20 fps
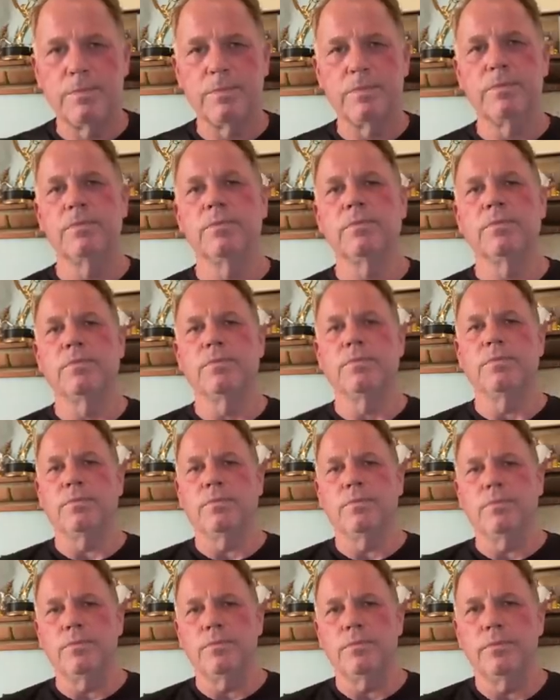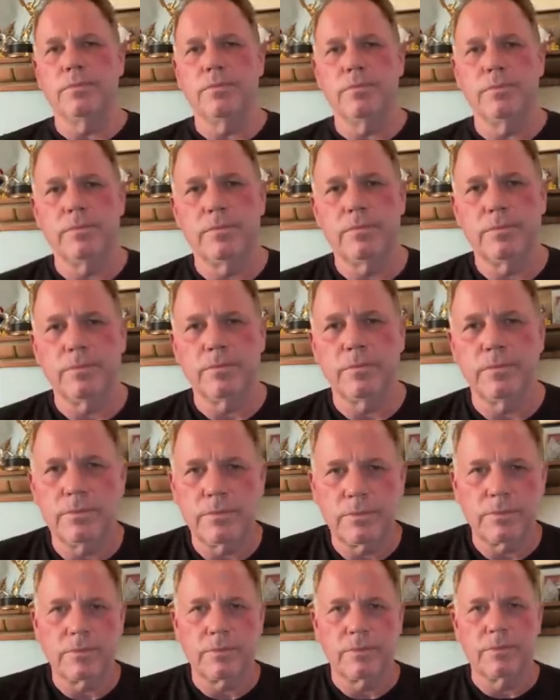
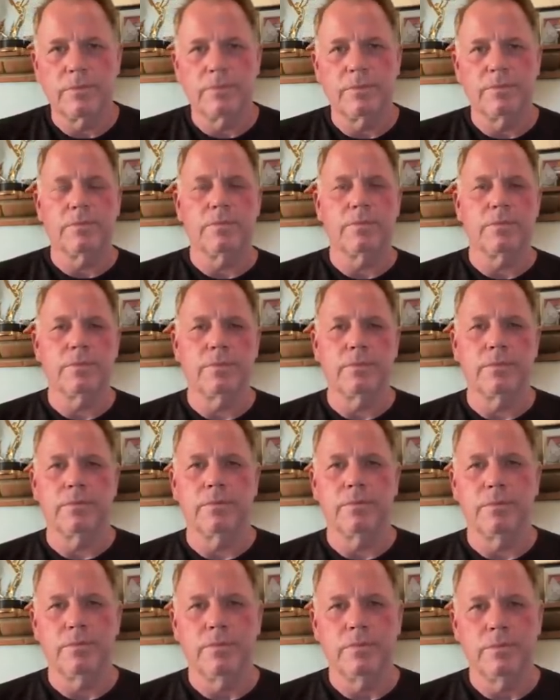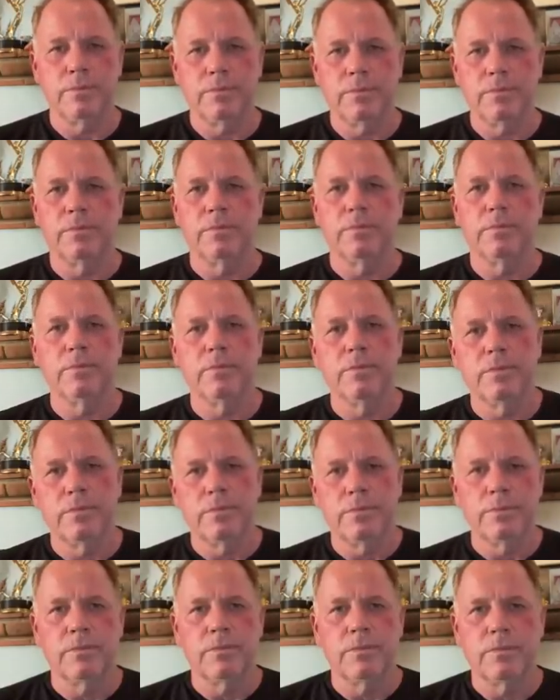
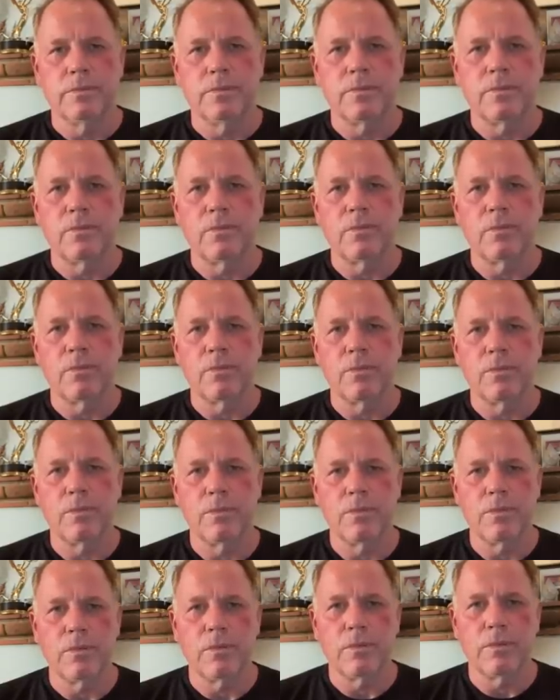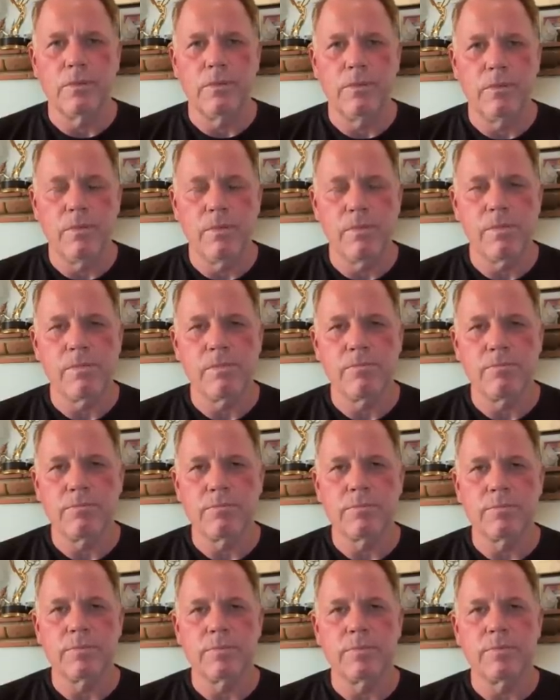
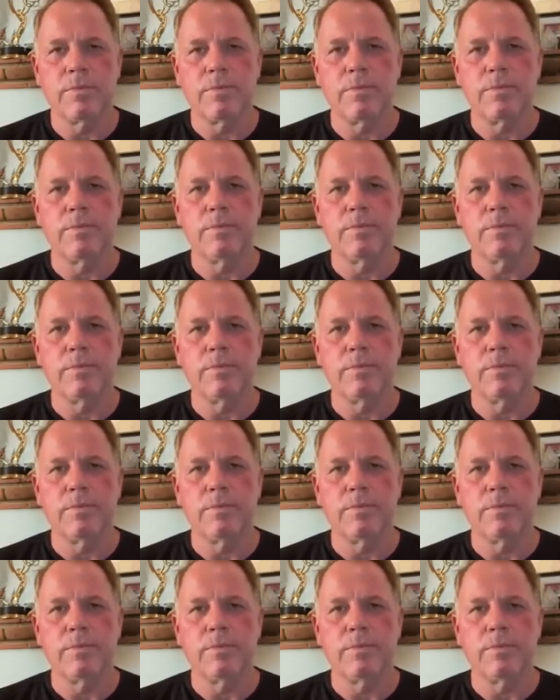The person shown says nothing.